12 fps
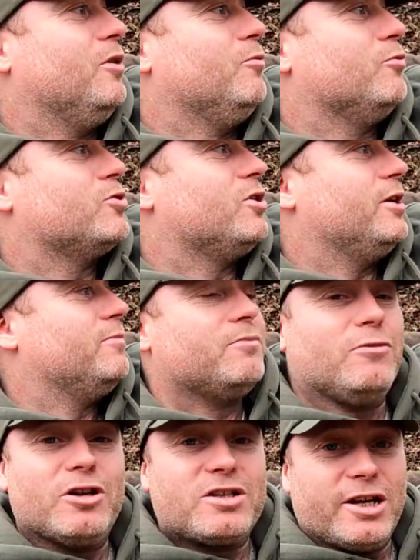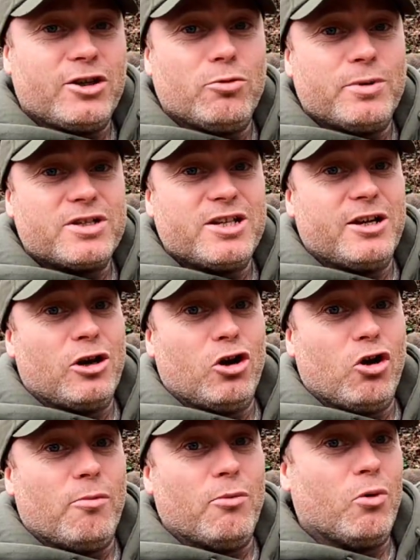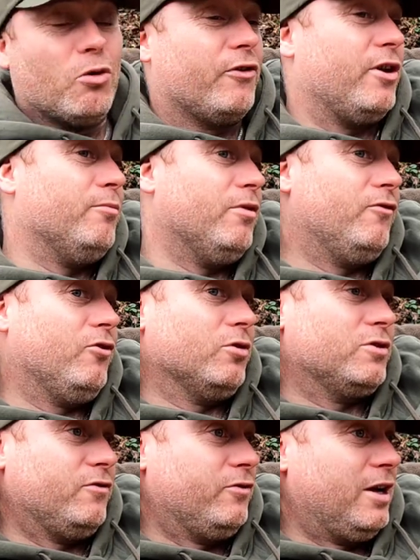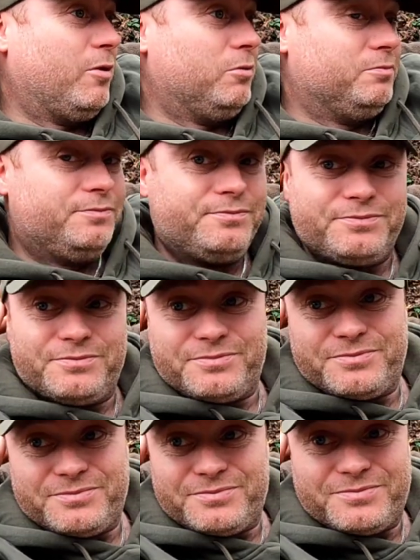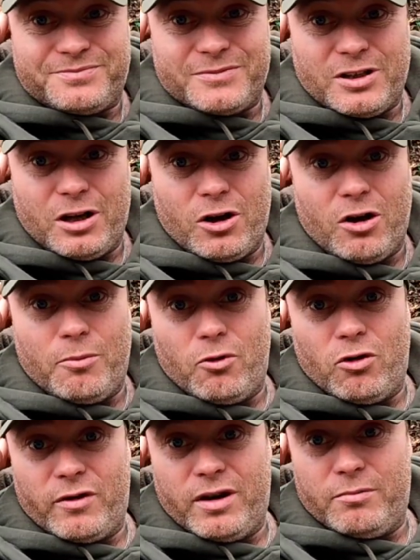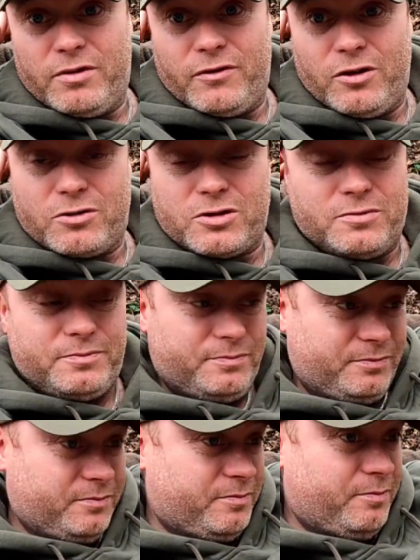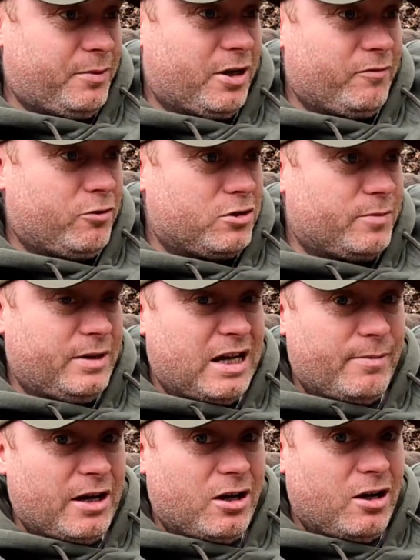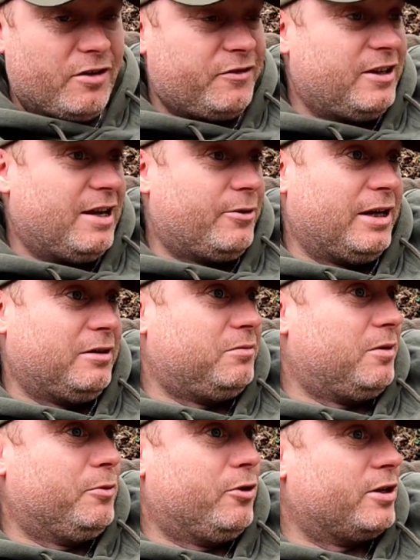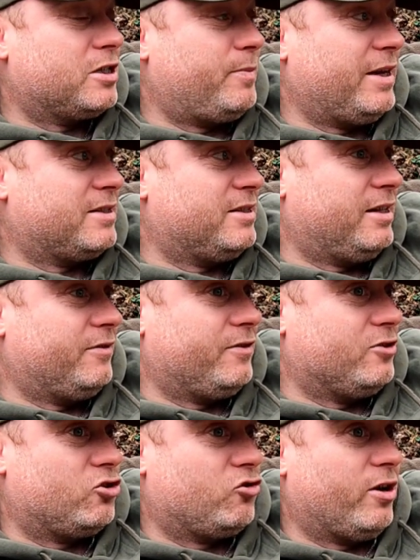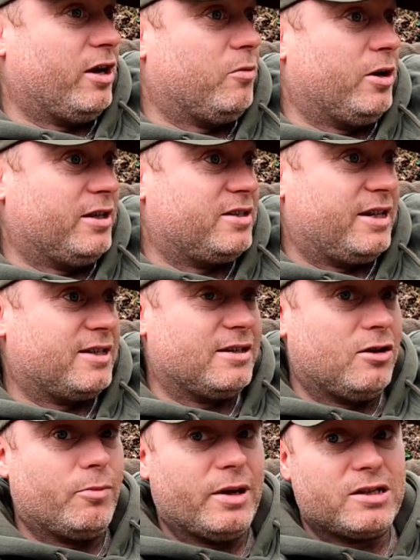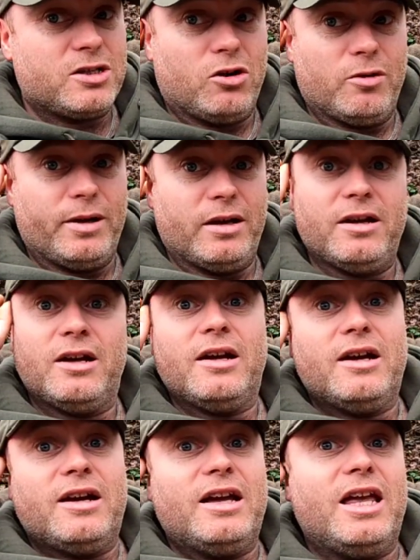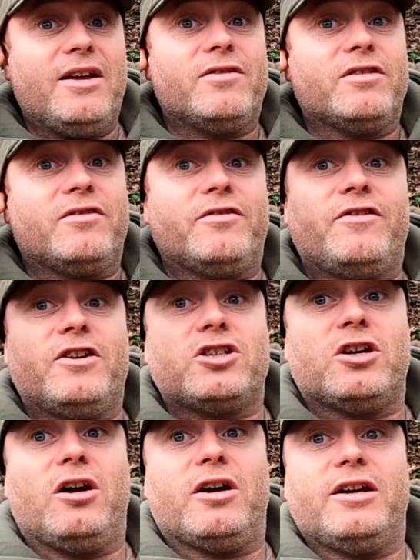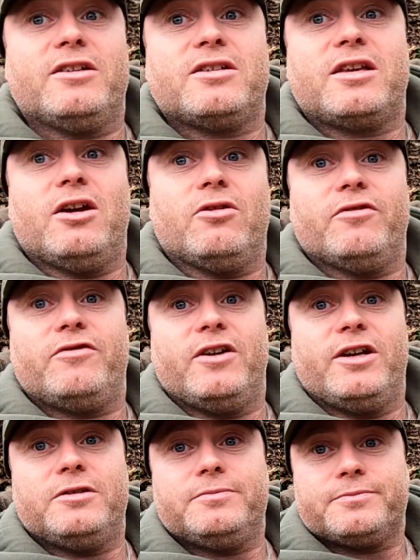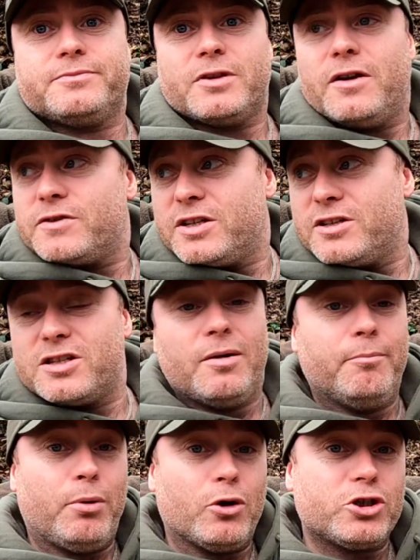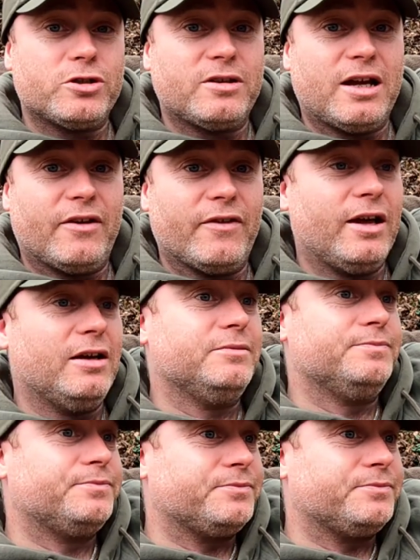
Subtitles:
And we'll see. Like I say, you'll be seeing a lot more of it in my vlogs from now on. A lot more of it in my vlogs. But rods have been out about half an hour now. I'm not expecting anything straight away. It takes a little bit of time here, even if the fish are here, to get on the feed. I've seen some boshing down there.